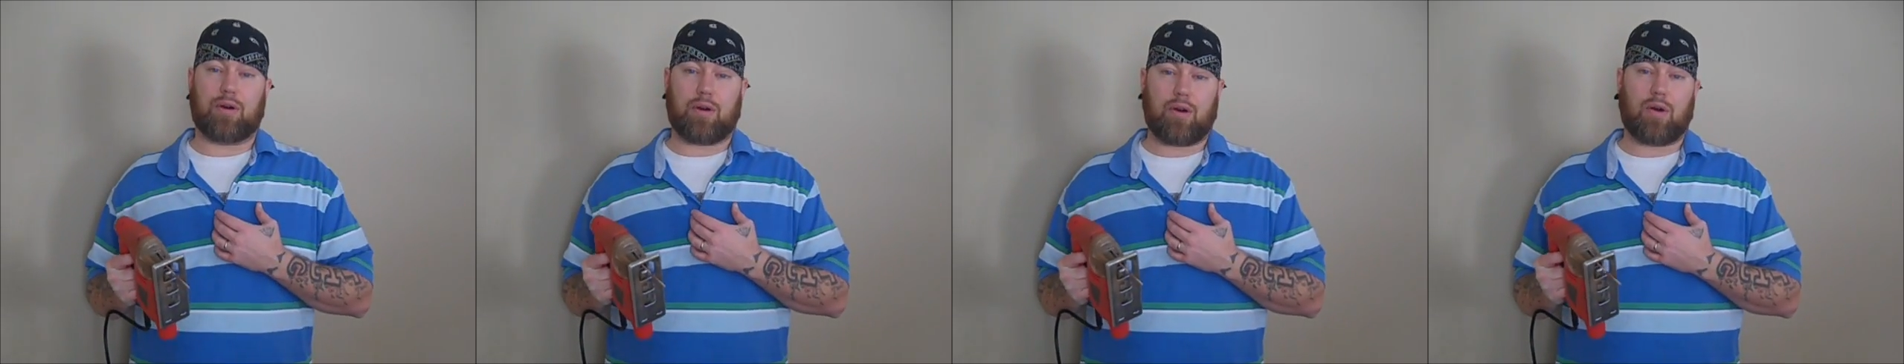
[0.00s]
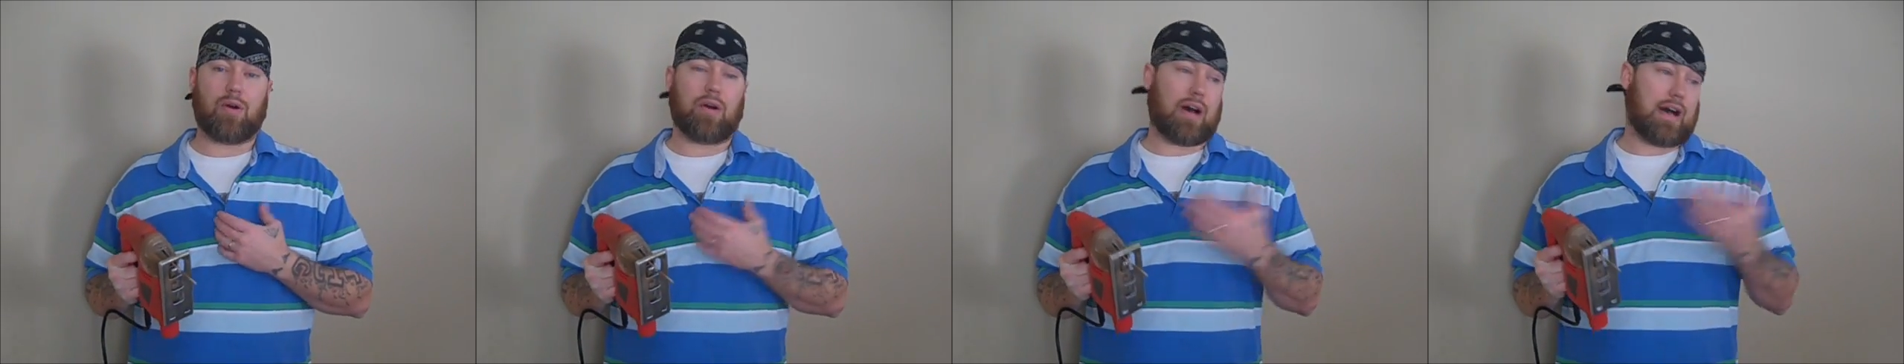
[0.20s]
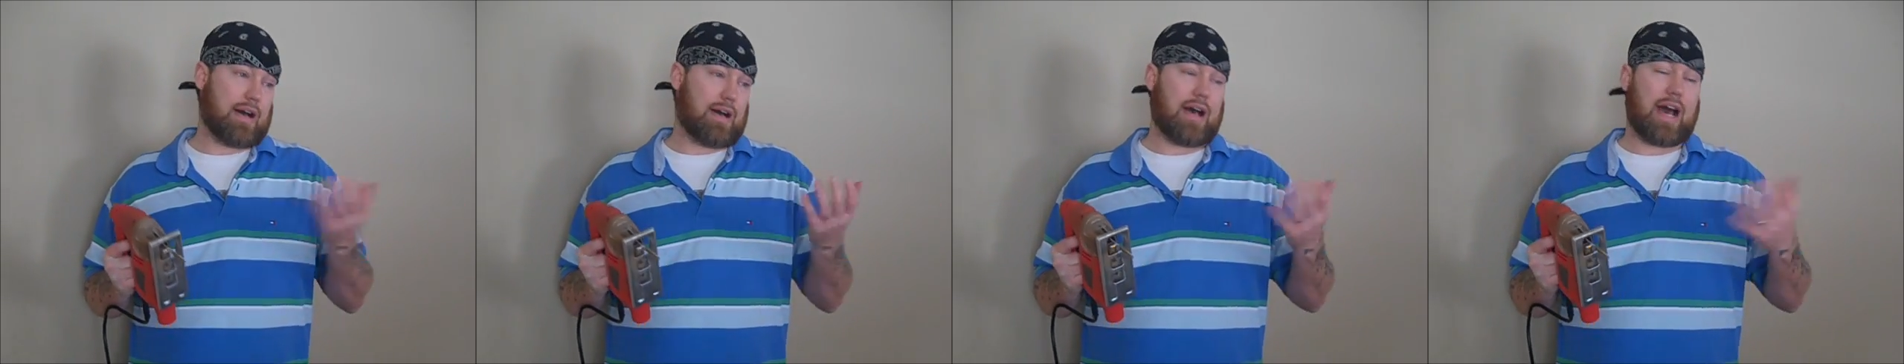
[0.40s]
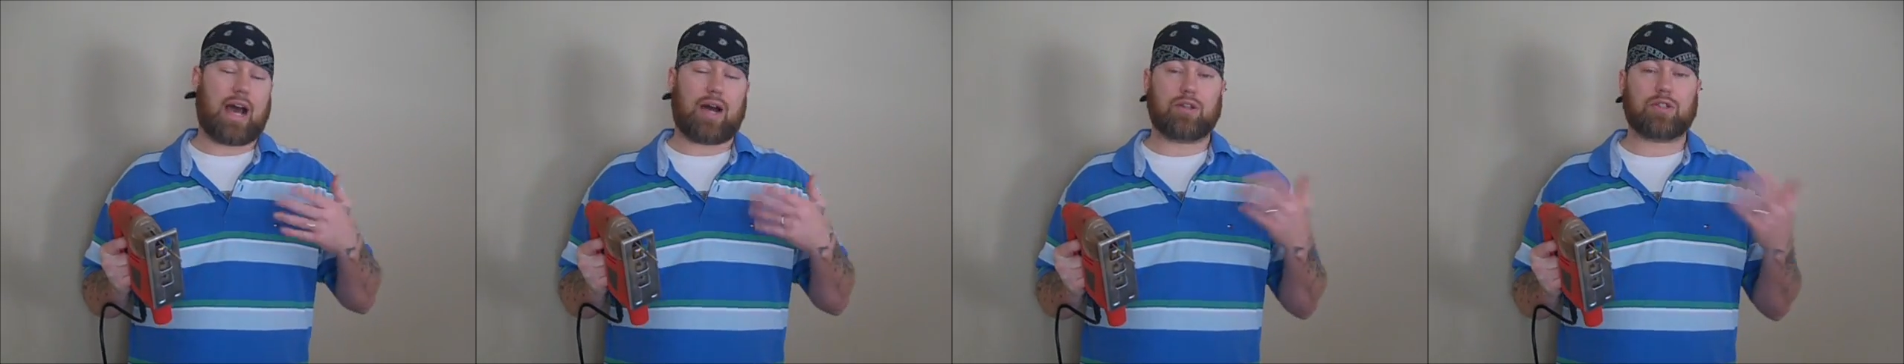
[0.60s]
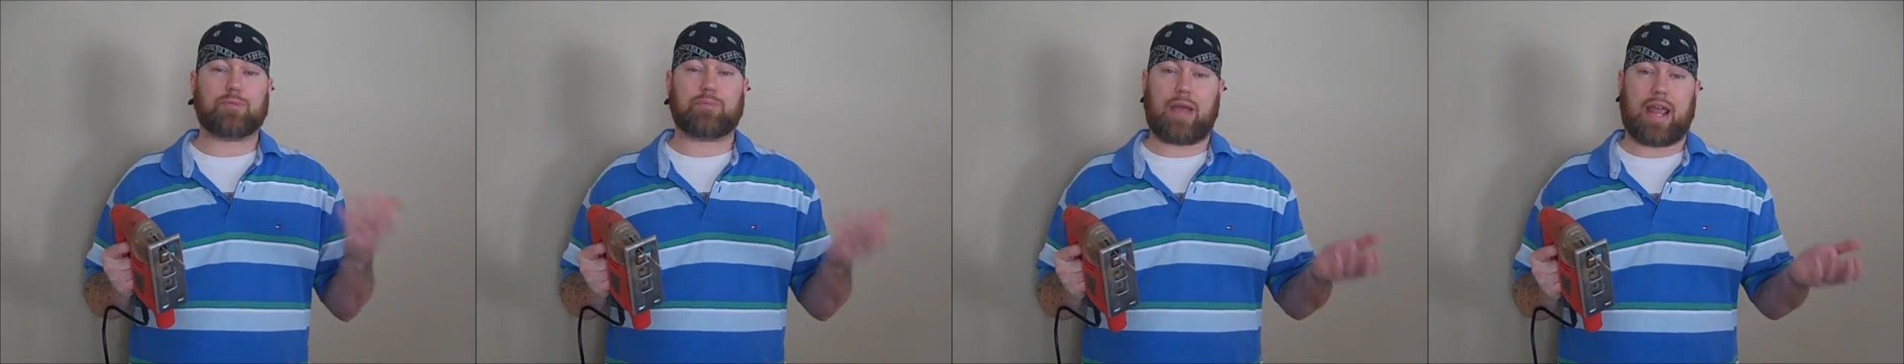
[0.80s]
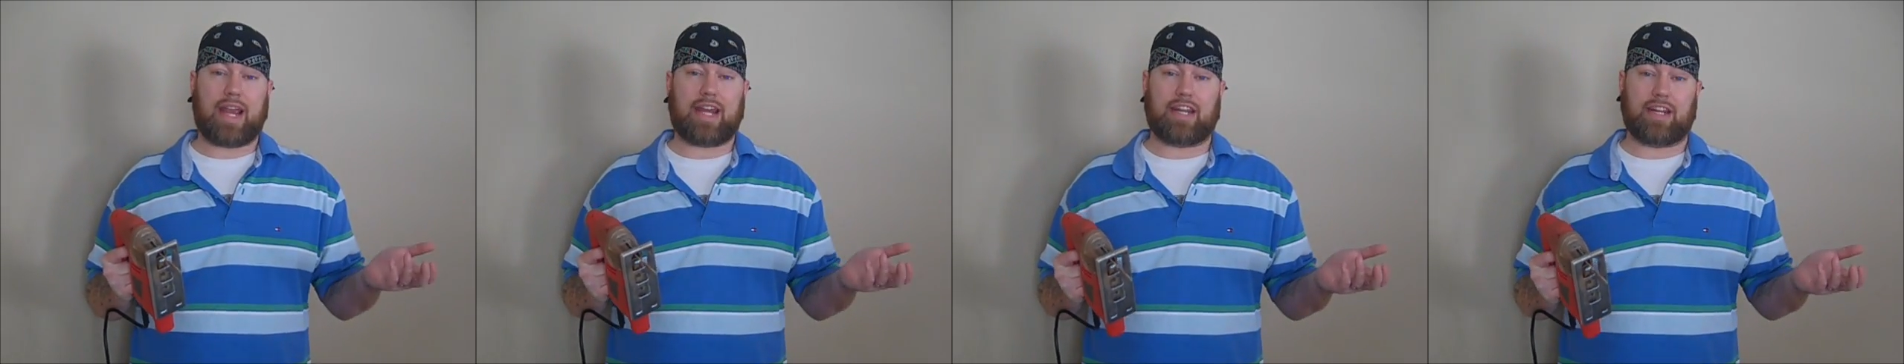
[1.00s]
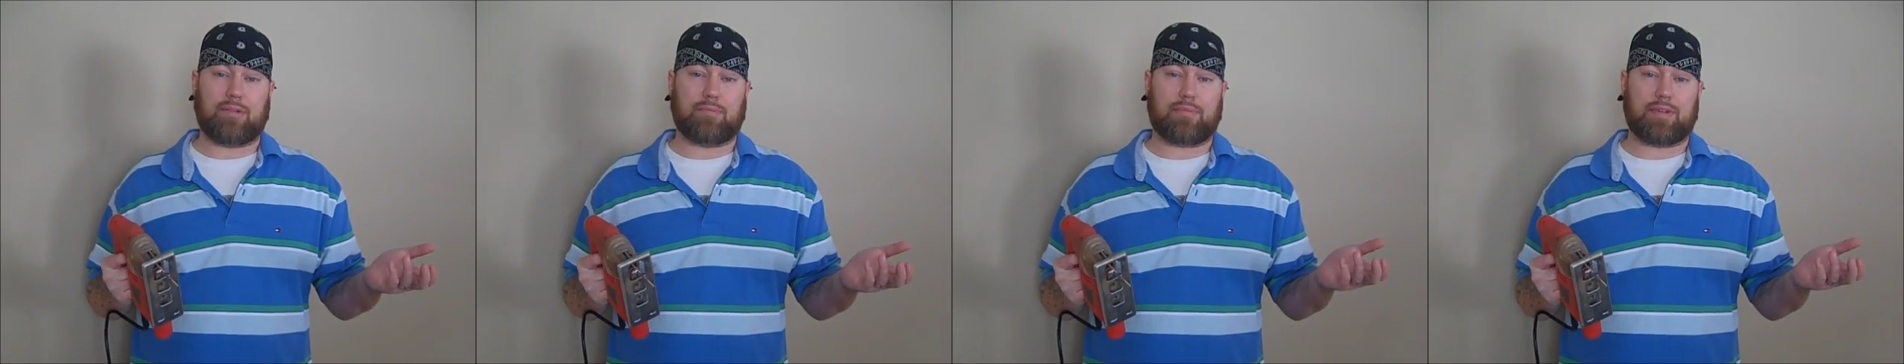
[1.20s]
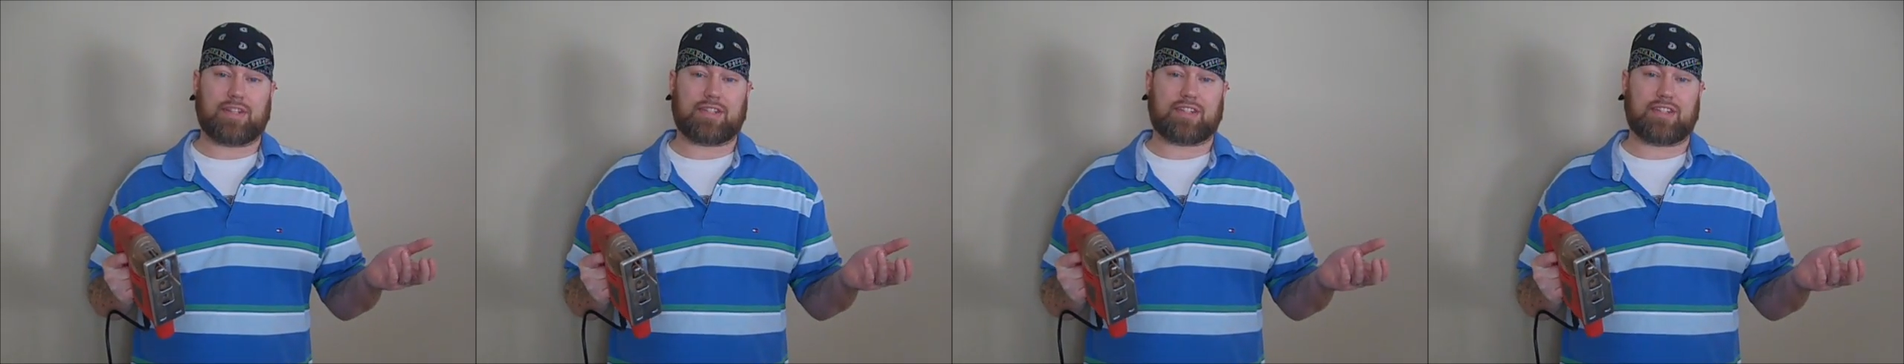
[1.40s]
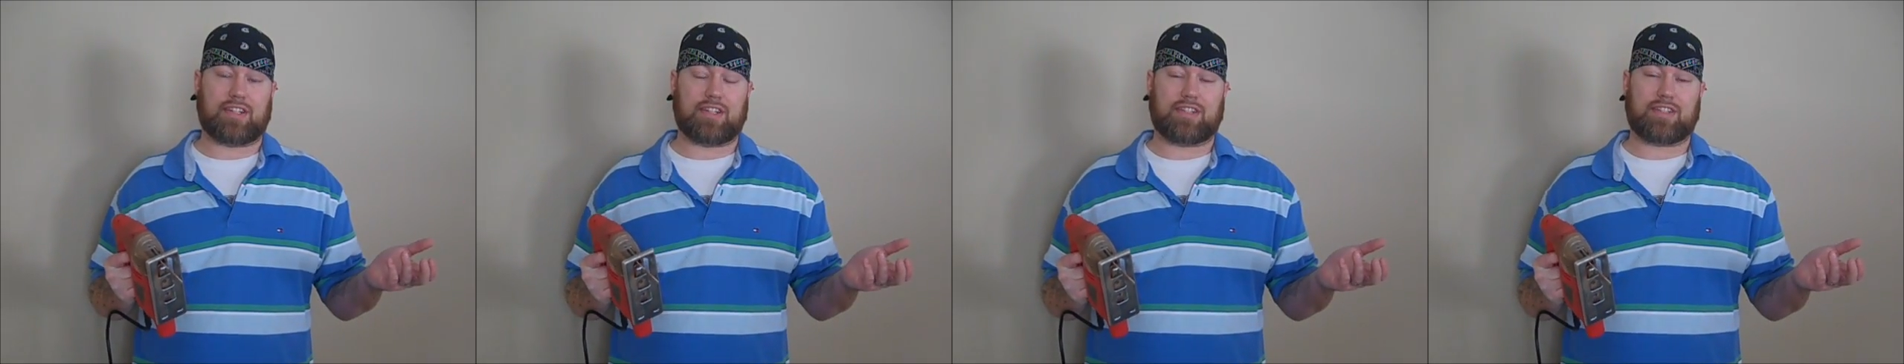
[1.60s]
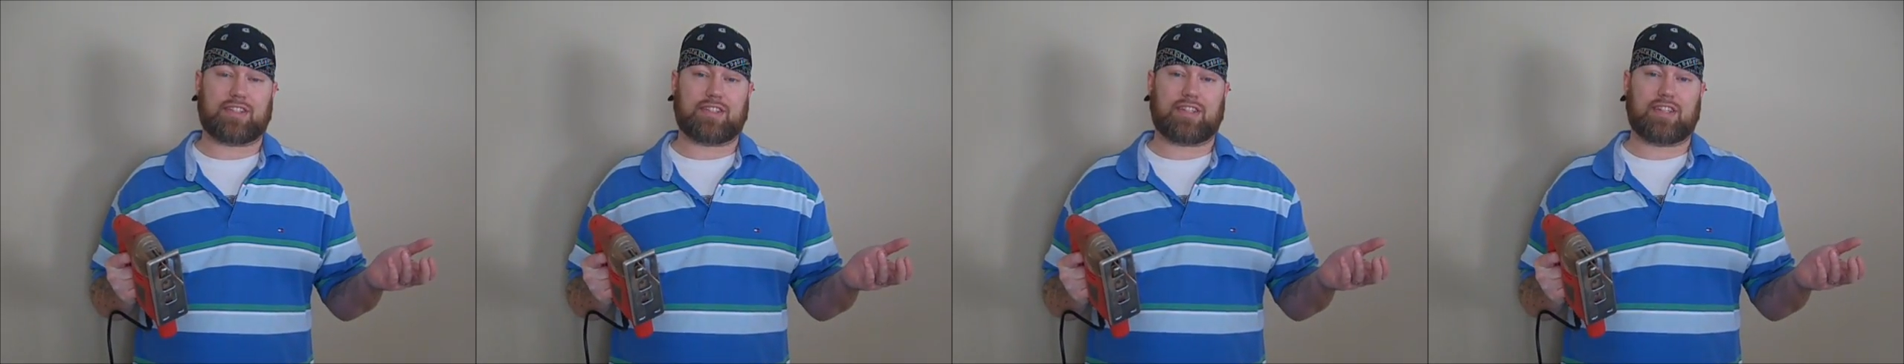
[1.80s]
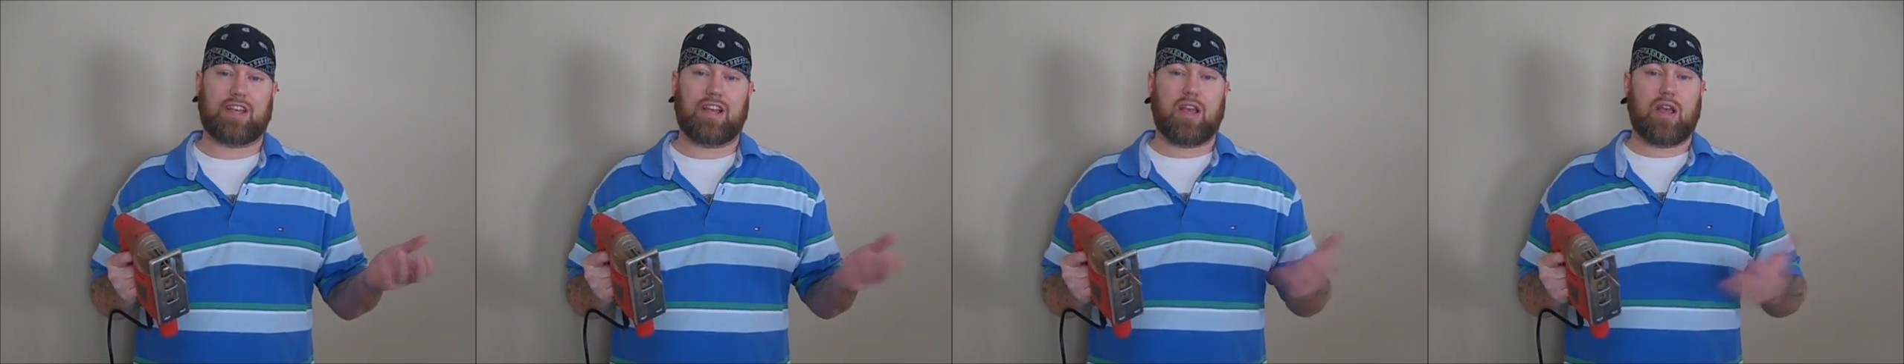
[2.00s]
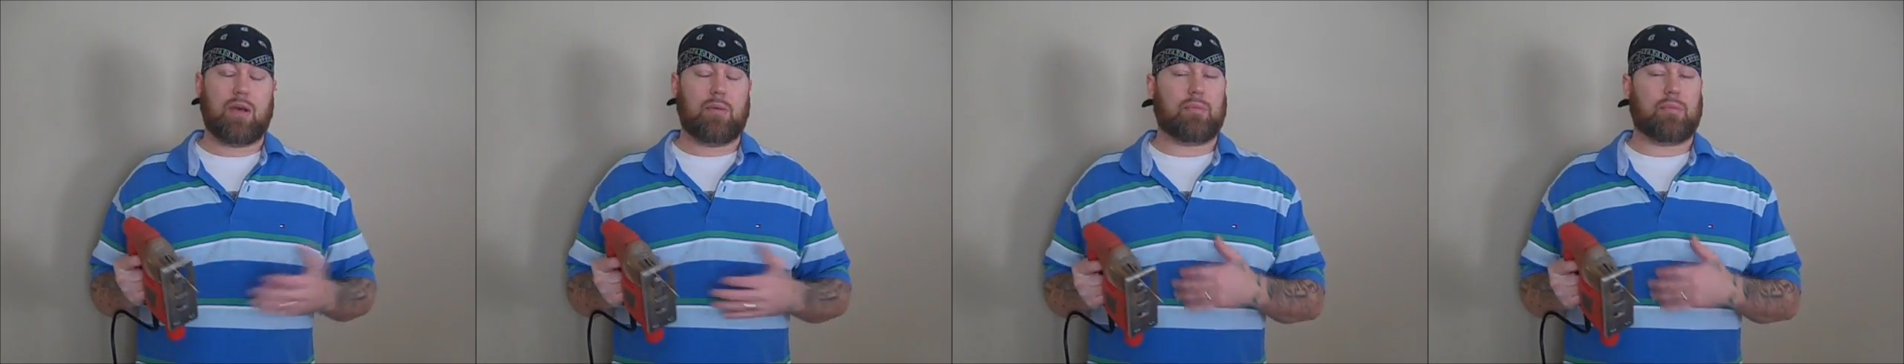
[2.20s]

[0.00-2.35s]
a house painting business,